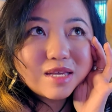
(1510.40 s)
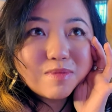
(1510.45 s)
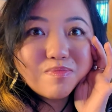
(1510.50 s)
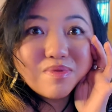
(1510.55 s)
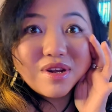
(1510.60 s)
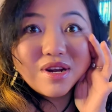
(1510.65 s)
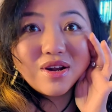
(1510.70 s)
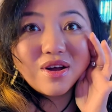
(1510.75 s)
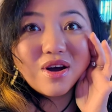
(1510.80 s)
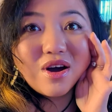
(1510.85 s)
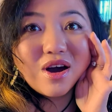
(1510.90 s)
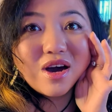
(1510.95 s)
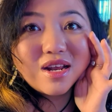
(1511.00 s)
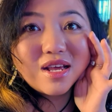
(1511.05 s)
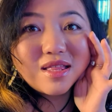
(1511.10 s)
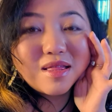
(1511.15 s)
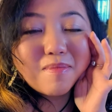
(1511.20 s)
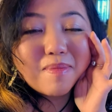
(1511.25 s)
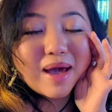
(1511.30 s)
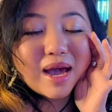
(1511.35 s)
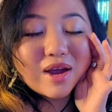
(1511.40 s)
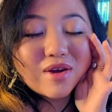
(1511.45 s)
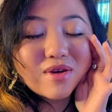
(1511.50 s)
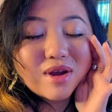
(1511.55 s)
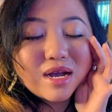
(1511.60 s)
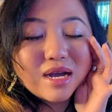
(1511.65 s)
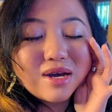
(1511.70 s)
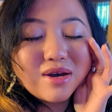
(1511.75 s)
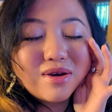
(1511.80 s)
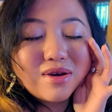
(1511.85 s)
to put it on in the
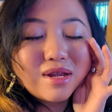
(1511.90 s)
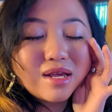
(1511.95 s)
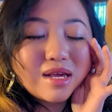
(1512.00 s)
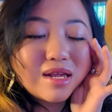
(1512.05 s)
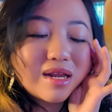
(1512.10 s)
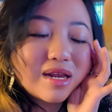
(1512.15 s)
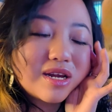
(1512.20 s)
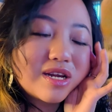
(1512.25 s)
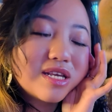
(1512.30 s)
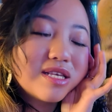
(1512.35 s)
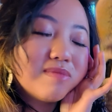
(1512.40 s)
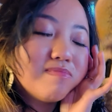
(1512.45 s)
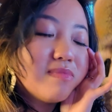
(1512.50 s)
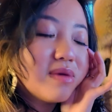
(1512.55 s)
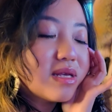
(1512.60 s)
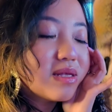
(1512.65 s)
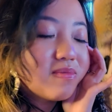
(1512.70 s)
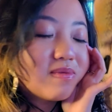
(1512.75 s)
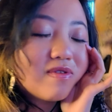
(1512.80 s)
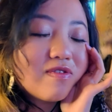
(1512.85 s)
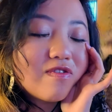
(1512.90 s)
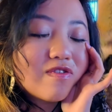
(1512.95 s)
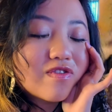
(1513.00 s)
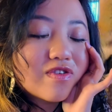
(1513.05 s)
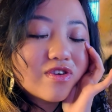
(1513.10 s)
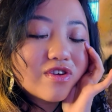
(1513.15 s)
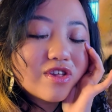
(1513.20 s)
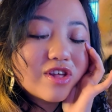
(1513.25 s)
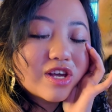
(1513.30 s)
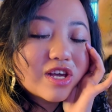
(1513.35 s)
background and it just makes me
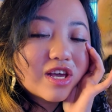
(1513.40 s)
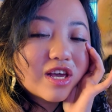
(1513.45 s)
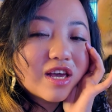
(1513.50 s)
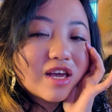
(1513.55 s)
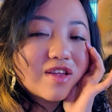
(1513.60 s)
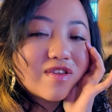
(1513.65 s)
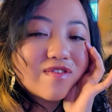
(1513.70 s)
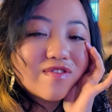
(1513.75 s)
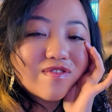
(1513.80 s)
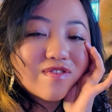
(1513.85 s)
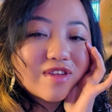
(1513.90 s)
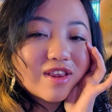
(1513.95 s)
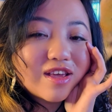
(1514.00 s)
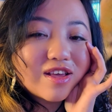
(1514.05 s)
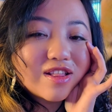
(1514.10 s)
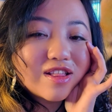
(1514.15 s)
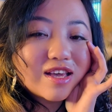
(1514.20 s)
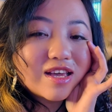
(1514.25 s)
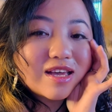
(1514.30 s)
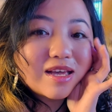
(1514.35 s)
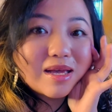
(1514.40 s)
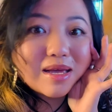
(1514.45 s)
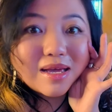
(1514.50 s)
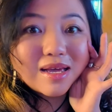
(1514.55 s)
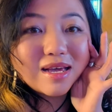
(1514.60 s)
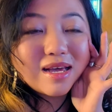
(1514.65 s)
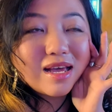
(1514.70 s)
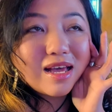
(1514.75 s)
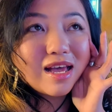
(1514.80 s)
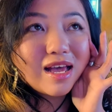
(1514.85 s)
feel like
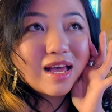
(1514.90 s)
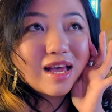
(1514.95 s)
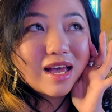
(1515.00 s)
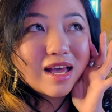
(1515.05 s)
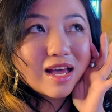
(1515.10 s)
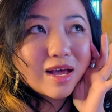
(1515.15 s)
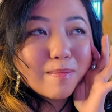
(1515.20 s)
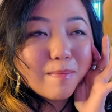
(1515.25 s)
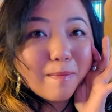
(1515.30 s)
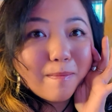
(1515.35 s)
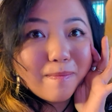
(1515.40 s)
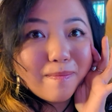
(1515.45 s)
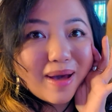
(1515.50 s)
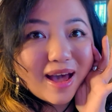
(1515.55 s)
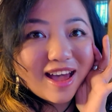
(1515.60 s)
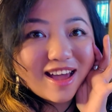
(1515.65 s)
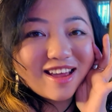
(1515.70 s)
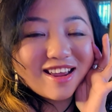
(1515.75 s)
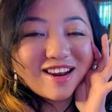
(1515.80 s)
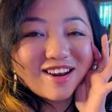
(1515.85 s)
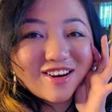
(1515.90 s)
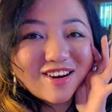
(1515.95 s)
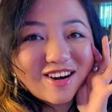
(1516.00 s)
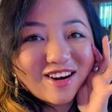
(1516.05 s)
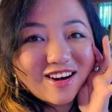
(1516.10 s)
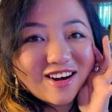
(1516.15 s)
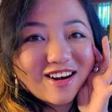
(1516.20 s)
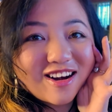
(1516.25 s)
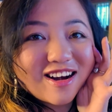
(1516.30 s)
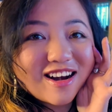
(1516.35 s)
infinitely
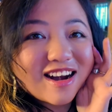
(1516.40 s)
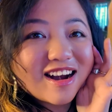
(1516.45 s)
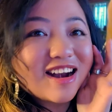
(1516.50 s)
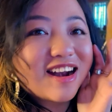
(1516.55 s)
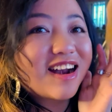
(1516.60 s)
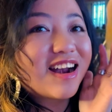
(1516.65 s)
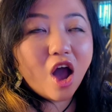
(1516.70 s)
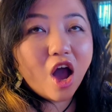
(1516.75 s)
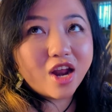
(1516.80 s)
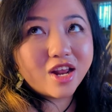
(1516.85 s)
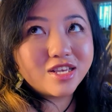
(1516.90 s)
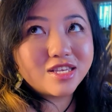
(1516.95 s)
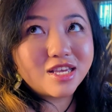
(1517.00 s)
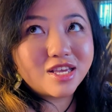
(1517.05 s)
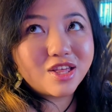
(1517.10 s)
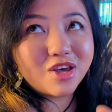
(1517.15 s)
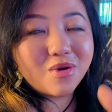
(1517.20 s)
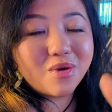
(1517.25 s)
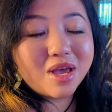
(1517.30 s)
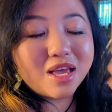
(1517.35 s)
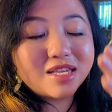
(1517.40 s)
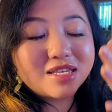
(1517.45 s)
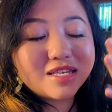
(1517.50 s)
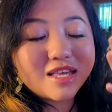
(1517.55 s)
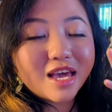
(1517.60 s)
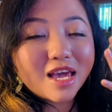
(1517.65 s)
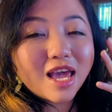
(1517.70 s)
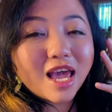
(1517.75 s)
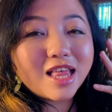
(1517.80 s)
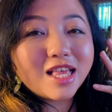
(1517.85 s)
better. Honestly though, it's
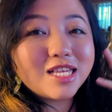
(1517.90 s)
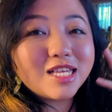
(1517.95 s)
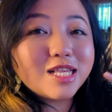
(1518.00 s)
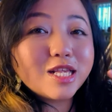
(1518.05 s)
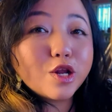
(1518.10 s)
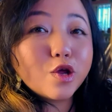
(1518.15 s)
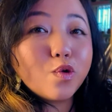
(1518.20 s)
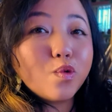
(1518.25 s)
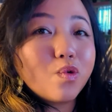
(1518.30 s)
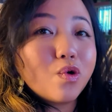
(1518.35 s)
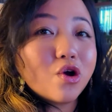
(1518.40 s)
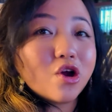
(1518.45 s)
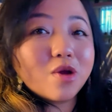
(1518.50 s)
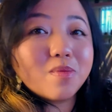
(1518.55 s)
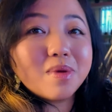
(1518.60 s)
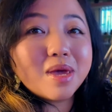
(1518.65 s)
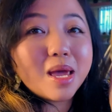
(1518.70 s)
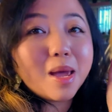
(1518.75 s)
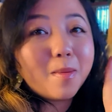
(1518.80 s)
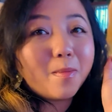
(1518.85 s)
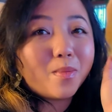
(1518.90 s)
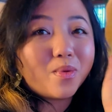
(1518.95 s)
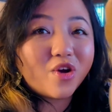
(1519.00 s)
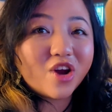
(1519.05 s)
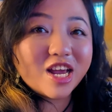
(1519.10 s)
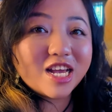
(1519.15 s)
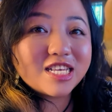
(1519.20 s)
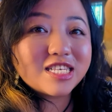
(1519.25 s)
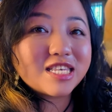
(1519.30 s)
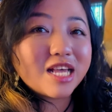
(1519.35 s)
like this little warm
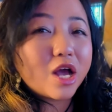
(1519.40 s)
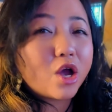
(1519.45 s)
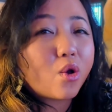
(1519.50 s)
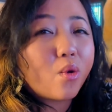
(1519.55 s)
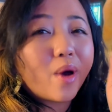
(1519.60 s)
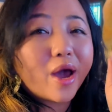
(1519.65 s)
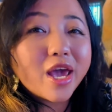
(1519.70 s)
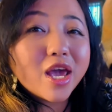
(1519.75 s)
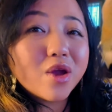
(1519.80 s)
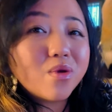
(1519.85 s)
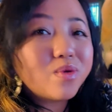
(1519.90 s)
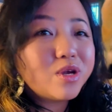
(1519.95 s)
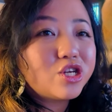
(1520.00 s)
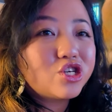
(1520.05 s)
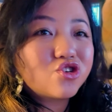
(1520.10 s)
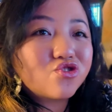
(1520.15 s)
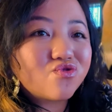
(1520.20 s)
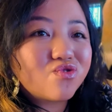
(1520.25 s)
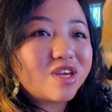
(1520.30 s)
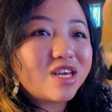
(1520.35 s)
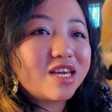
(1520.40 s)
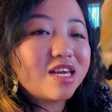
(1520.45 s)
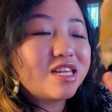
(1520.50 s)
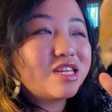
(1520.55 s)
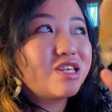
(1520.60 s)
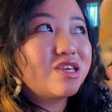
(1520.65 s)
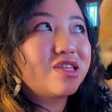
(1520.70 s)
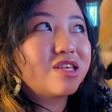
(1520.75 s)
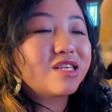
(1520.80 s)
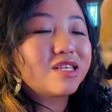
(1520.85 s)
embrace, a quiet retreat
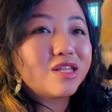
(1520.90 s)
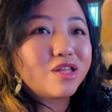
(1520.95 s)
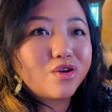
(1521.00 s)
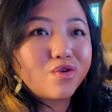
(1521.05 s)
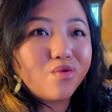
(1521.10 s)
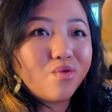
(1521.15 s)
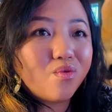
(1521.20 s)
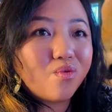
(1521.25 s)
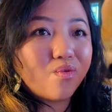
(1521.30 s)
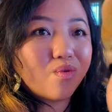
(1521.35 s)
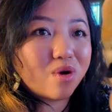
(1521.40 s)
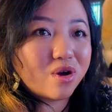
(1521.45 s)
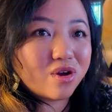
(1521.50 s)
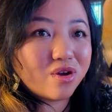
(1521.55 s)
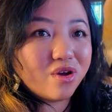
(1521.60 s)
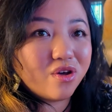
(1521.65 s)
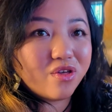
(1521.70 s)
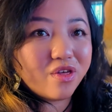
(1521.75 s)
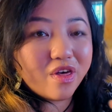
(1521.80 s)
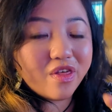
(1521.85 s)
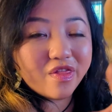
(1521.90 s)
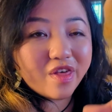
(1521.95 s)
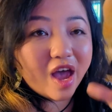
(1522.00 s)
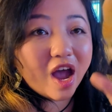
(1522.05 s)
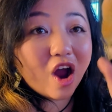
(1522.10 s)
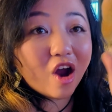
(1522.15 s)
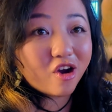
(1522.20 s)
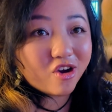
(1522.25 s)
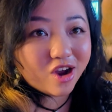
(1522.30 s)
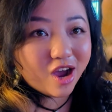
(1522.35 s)
into this little world
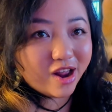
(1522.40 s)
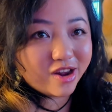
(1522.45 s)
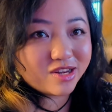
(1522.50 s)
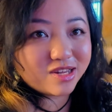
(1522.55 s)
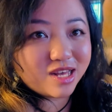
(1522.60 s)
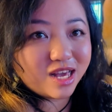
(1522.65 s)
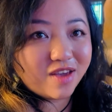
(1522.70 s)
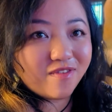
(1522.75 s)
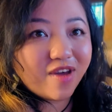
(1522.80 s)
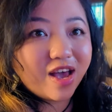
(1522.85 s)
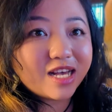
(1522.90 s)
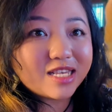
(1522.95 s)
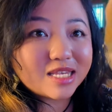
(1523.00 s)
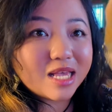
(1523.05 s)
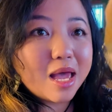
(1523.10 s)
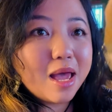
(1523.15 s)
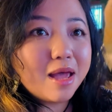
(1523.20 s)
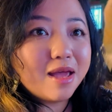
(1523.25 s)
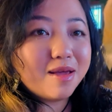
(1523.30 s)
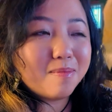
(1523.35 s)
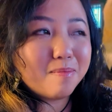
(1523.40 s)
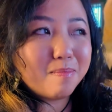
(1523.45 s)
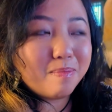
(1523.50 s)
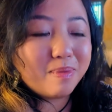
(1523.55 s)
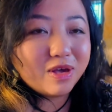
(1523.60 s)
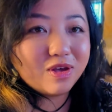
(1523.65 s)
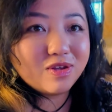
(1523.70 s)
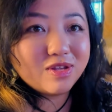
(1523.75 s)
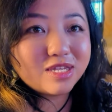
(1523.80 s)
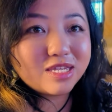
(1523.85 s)
that Our Cottage Life has
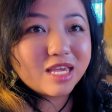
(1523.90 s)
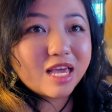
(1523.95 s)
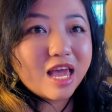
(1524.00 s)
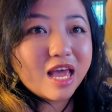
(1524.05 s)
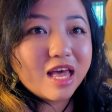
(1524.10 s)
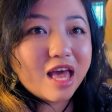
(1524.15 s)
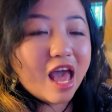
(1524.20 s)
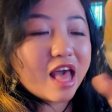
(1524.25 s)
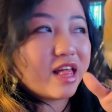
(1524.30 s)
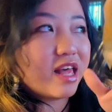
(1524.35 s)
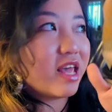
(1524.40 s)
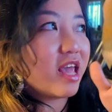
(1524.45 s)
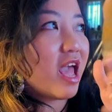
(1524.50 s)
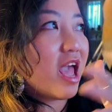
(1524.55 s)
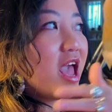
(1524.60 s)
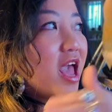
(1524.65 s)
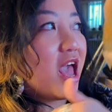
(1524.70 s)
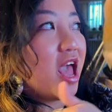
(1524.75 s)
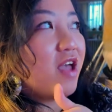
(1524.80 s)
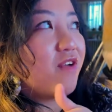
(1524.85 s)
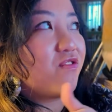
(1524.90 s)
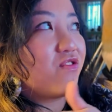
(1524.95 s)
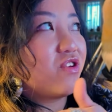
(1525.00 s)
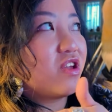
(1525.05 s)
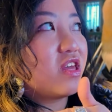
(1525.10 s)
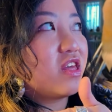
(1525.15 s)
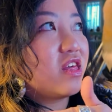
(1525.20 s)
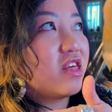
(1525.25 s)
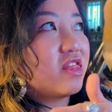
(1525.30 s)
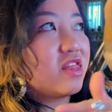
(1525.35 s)
built. Like
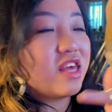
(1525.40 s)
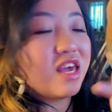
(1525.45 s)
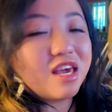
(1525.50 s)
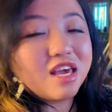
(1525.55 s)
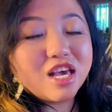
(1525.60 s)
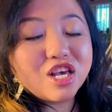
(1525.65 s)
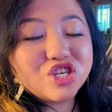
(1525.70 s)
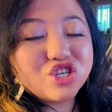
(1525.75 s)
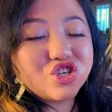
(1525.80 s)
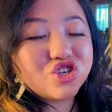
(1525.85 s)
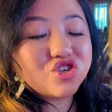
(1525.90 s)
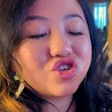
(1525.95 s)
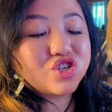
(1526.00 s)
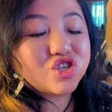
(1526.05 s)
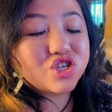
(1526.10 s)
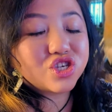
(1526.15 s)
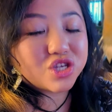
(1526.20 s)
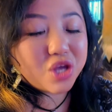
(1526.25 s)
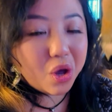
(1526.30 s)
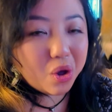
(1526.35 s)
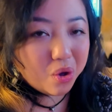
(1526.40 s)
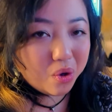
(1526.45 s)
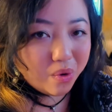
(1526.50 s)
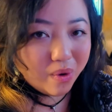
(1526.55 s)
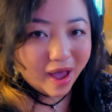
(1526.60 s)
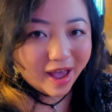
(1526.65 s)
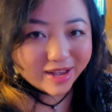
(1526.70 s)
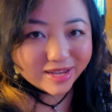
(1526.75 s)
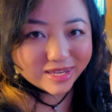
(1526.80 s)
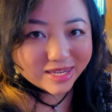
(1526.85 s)
everything is just so
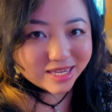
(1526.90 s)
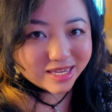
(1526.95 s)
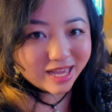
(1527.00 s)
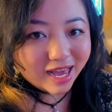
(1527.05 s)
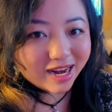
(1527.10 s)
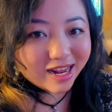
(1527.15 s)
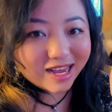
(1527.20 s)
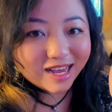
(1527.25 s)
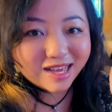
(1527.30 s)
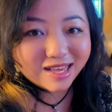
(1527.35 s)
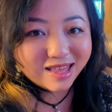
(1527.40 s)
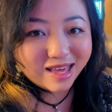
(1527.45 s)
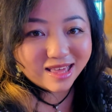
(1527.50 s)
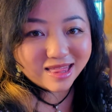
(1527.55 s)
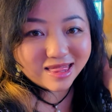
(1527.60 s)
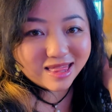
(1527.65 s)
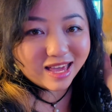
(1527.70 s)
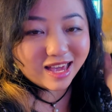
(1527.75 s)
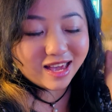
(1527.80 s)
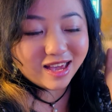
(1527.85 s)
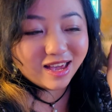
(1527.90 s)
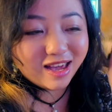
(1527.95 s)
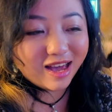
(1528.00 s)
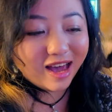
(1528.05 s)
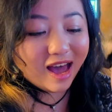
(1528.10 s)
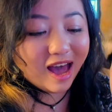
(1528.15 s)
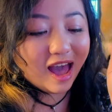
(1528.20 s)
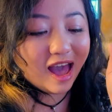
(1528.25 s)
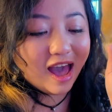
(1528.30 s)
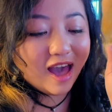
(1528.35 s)
aesthetic. Like
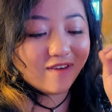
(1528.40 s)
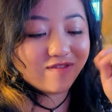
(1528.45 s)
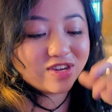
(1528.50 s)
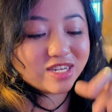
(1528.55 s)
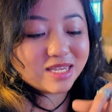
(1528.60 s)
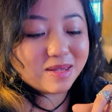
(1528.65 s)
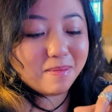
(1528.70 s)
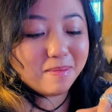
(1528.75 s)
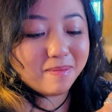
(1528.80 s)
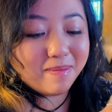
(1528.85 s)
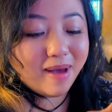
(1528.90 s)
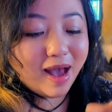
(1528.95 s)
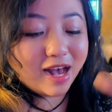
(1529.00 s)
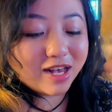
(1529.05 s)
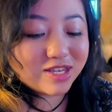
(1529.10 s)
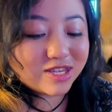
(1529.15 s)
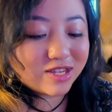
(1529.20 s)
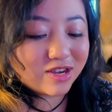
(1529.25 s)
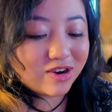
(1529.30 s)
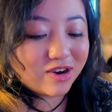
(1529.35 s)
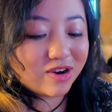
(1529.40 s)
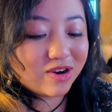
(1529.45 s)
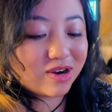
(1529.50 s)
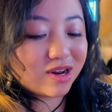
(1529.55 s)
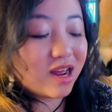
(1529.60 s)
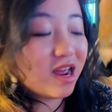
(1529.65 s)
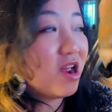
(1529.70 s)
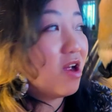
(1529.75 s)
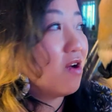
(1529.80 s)
they have just mastered